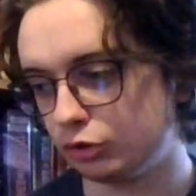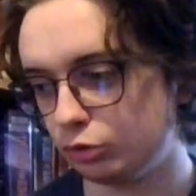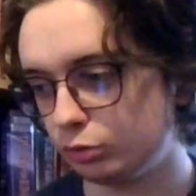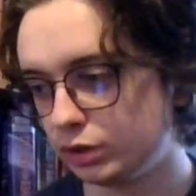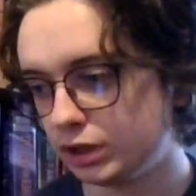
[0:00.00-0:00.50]

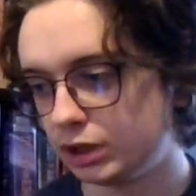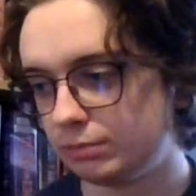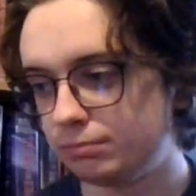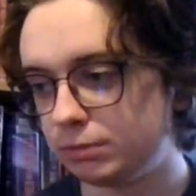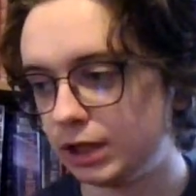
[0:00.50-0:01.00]
who,
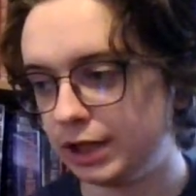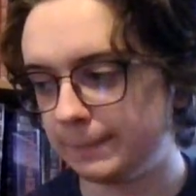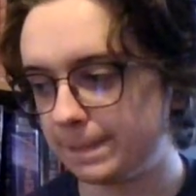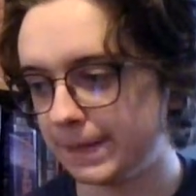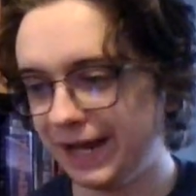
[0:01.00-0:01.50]

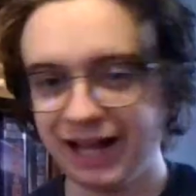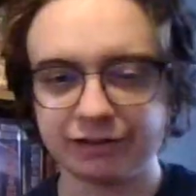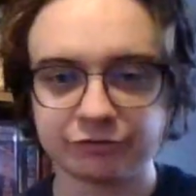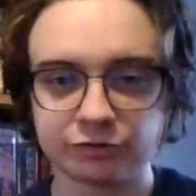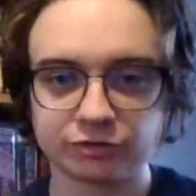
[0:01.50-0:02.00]
um,
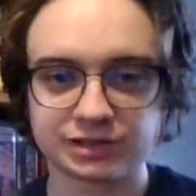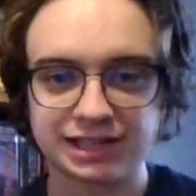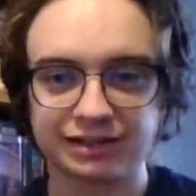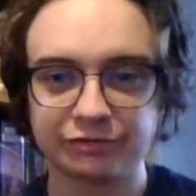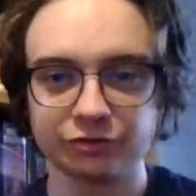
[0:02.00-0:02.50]
at first,
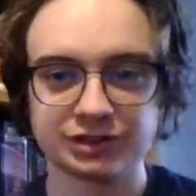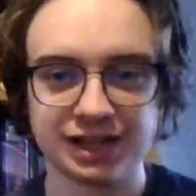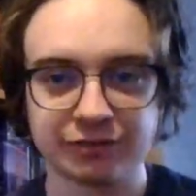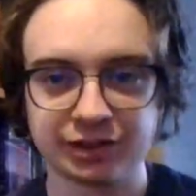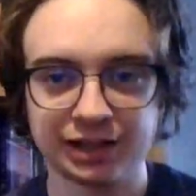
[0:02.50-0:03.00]
like the first
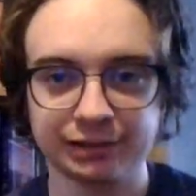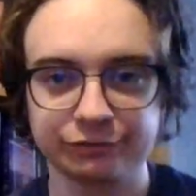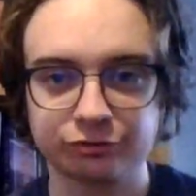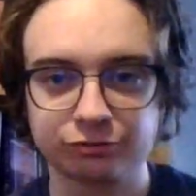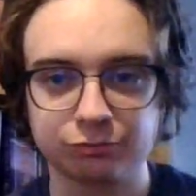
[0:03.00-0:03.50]
half of the
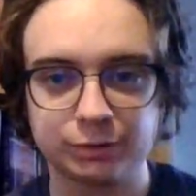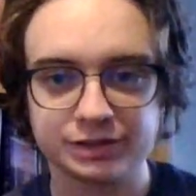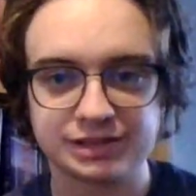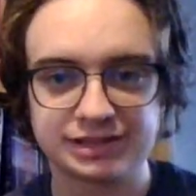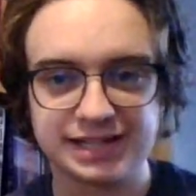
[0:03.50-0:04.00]
novel,
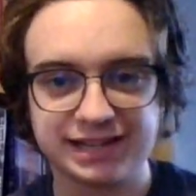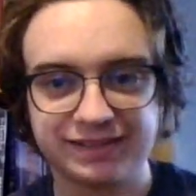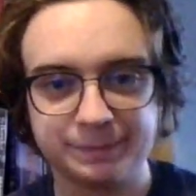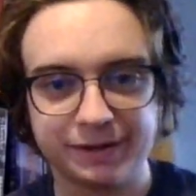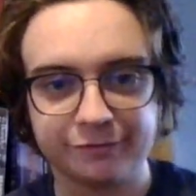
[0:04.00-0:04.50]
wasn't
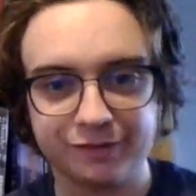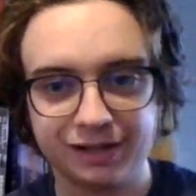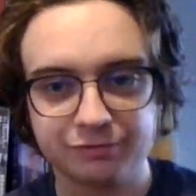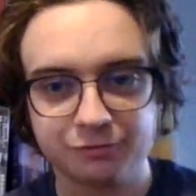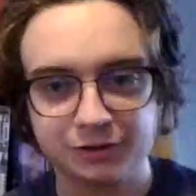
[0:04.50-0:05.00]
exactly my
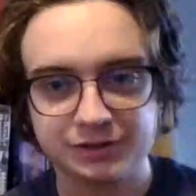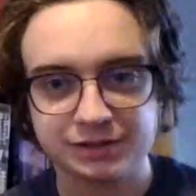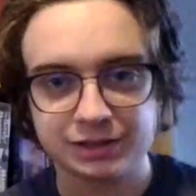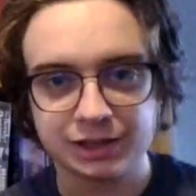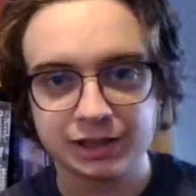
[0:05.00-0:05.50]

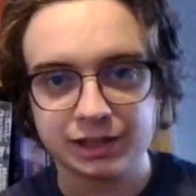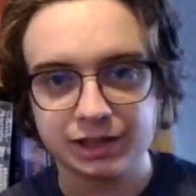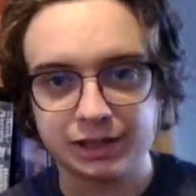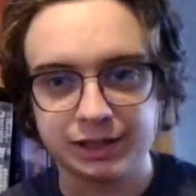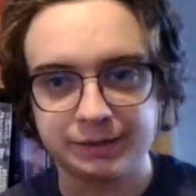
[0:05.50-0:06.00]
favorite.
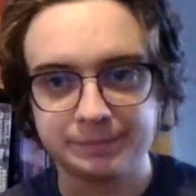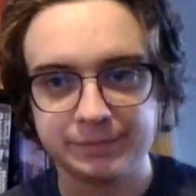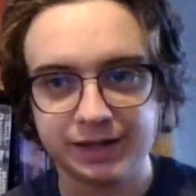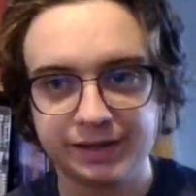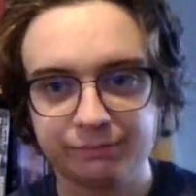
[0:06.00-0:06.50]
Um,
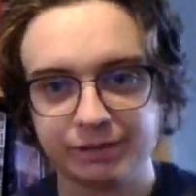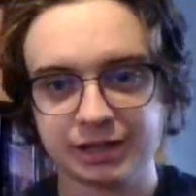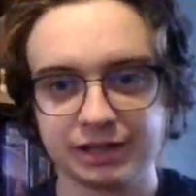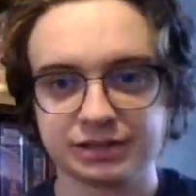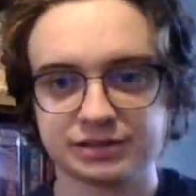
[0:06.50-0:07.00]
I think
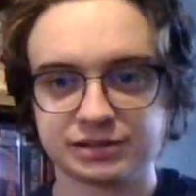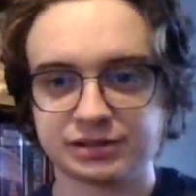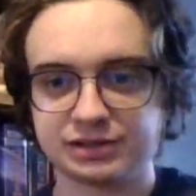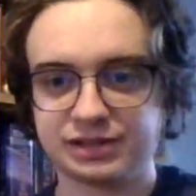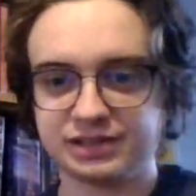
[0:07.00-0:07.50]
because
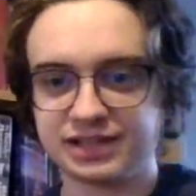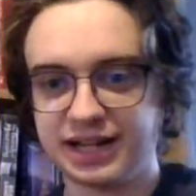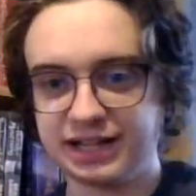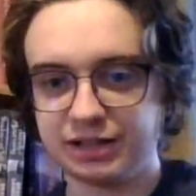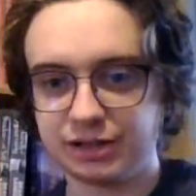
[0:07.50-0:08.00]
she's
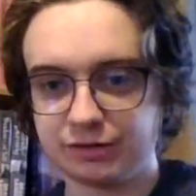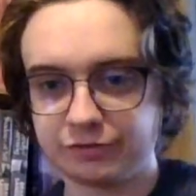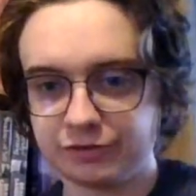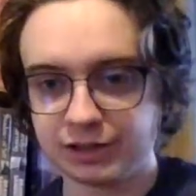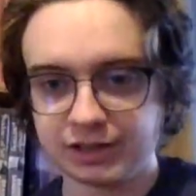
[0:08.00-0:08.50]
kind
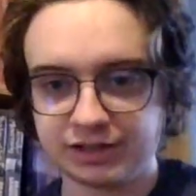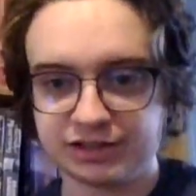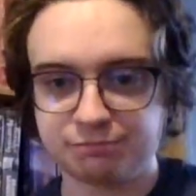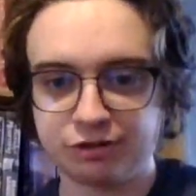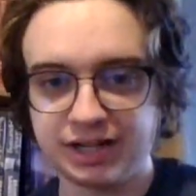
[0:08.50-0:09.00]
of
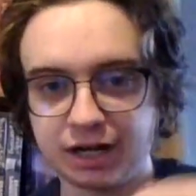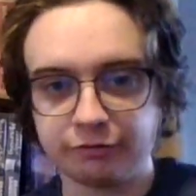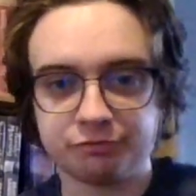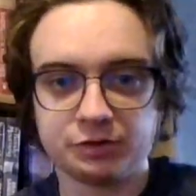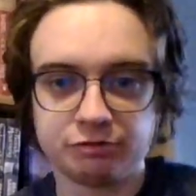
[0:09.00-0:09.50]
spread
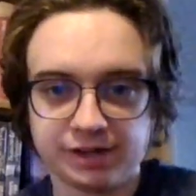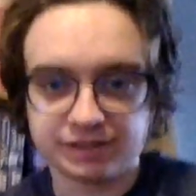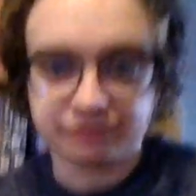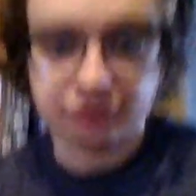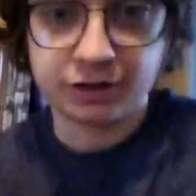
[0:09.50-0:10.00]
out from the
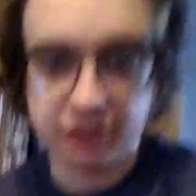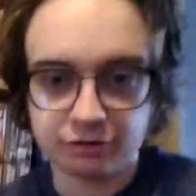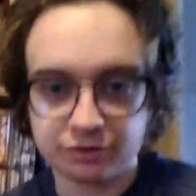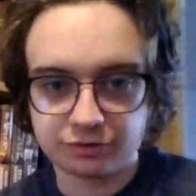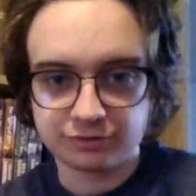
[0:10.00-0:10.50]
rest of our
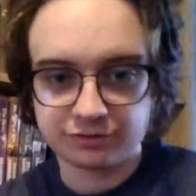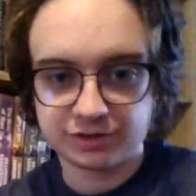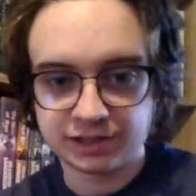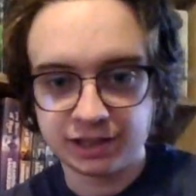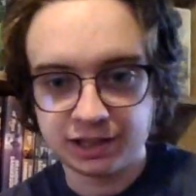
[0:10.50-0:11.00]

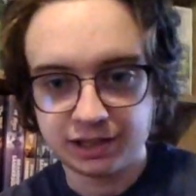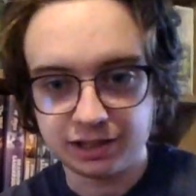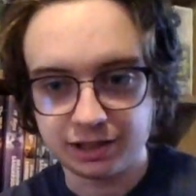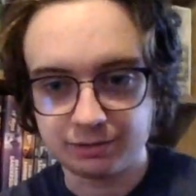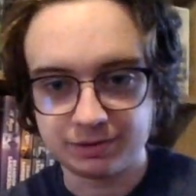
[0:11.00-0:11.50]
characters,
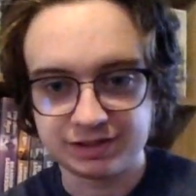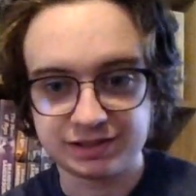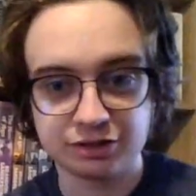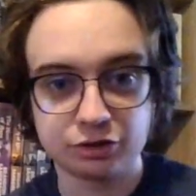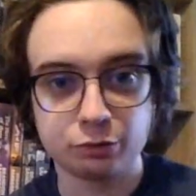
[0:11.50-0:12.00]
uh, but she's
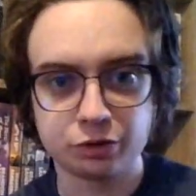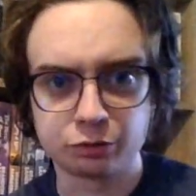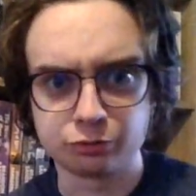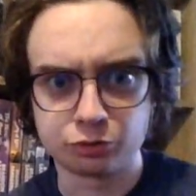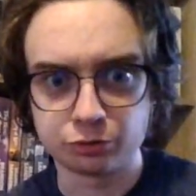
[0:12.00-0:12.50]
still doing
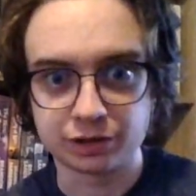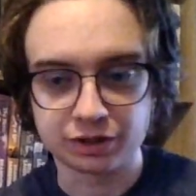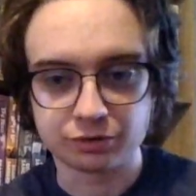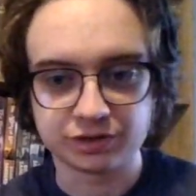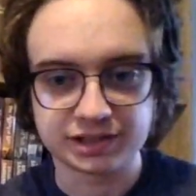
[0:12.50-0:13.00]
her own
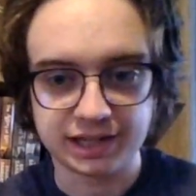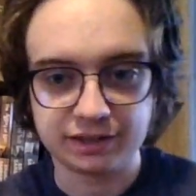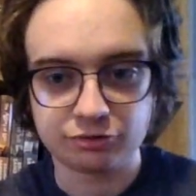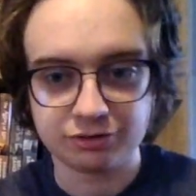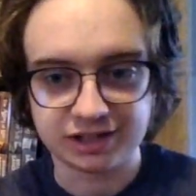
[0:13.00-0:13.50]
little
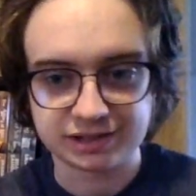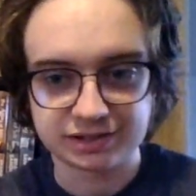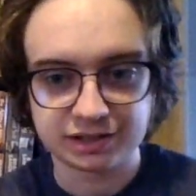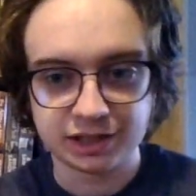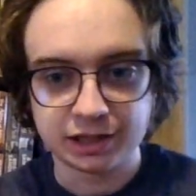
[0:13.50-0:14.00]
side quest.